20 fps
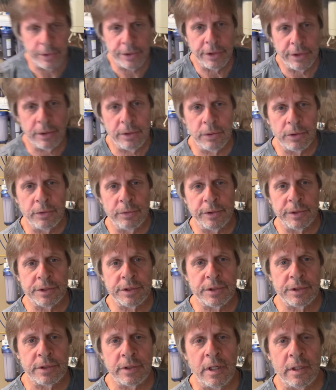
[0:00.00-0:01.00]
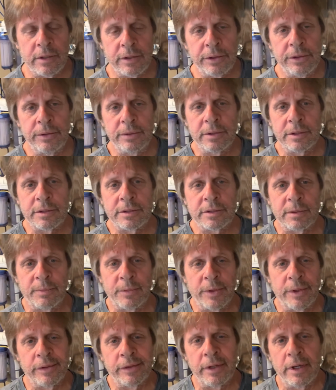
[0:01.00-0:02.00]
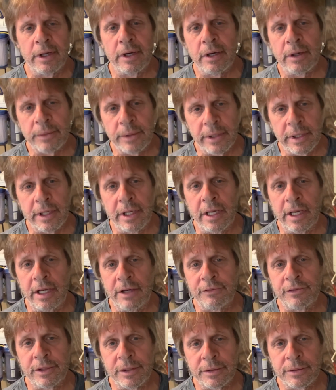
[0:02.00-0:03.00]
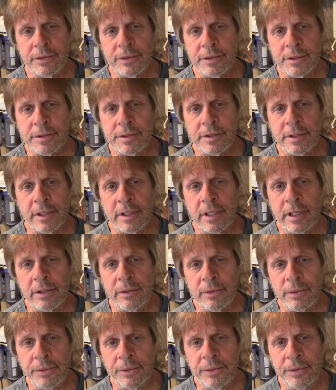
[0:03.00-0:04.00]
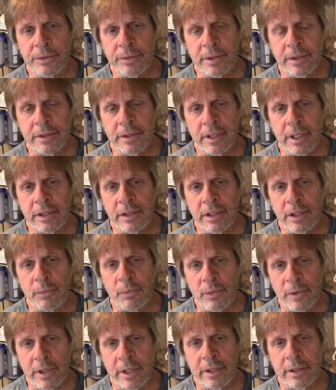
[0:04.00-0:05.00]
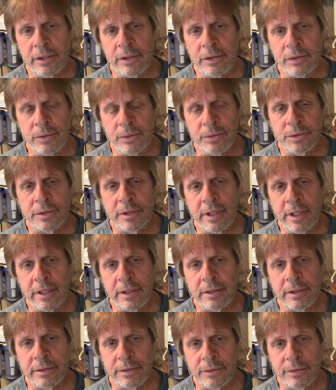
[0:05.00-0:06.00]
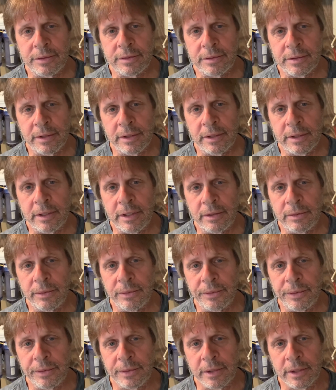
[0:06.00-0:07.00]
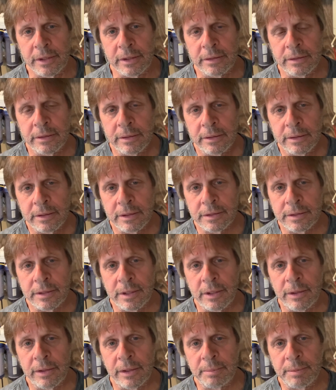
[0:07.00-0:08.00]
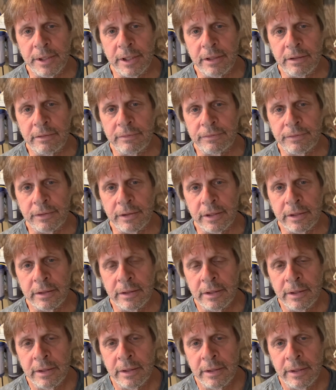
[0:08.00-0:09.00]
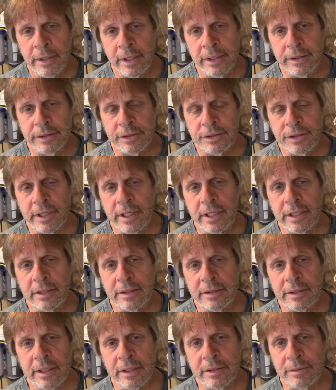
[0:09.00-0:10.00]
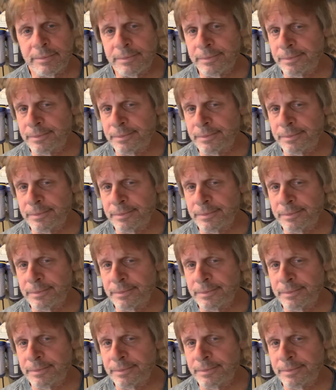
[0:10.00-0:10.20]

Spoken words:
you go to install a unit somewhere and they already have an under the sink RO unit and they want to use that under the sink RO unit because they already paid for it. And you try to tell them